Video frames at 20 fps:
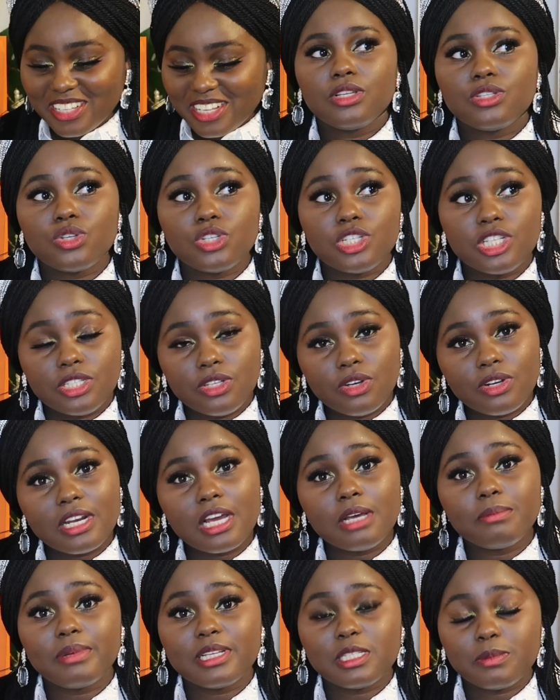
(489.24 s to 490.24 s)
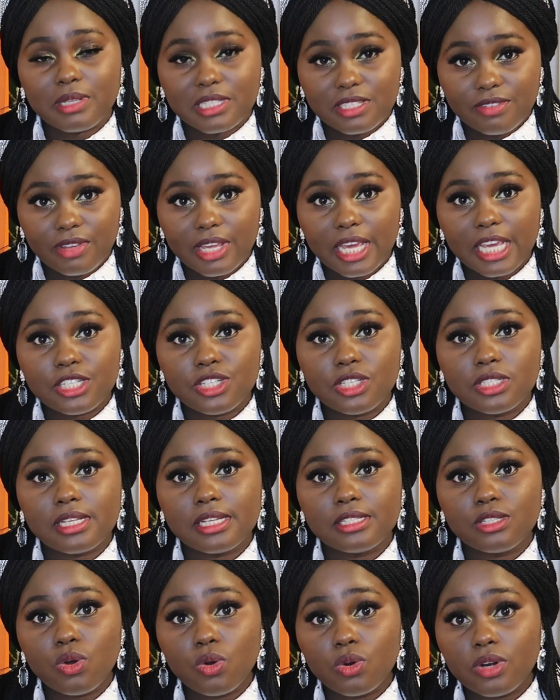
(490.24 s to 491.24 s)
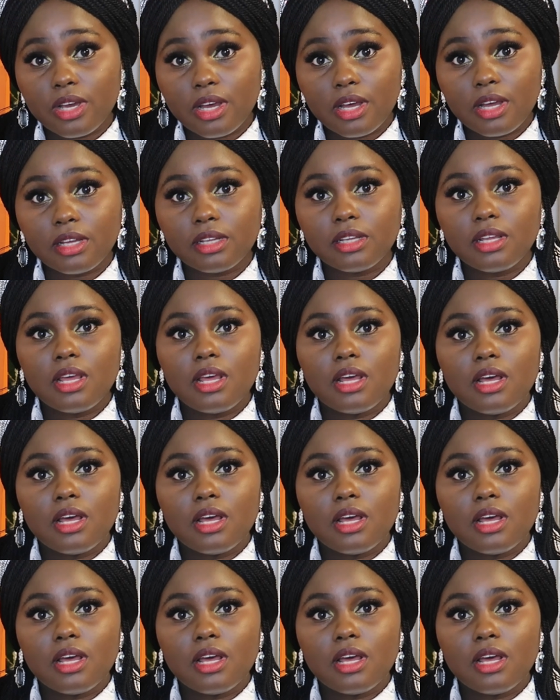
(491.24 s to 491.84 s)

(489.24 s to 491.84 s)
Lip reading: So she took down my specifications. I told her,